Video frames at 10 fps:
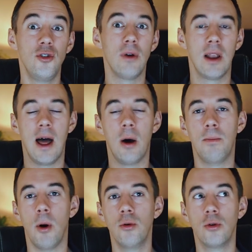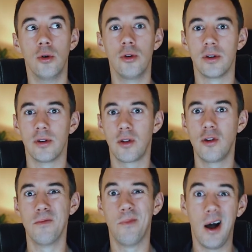do allow bulk orders. So
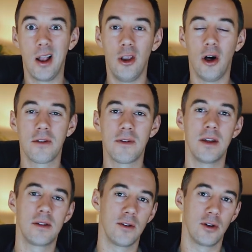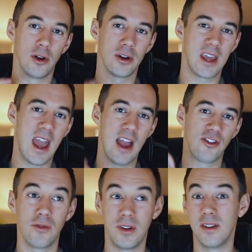you can buy a lot of it. So you've got a lot of
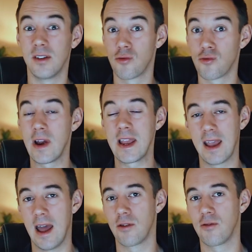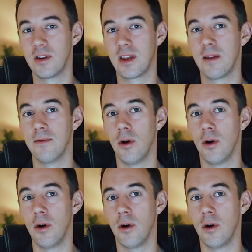cash. This is a great category to get